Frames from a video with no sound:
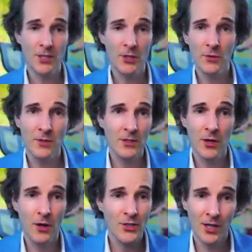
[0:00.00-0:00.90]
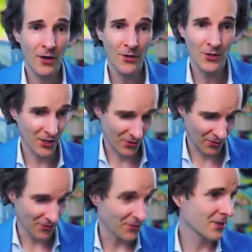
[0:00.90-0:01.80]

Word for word: students, coaching, coaching students.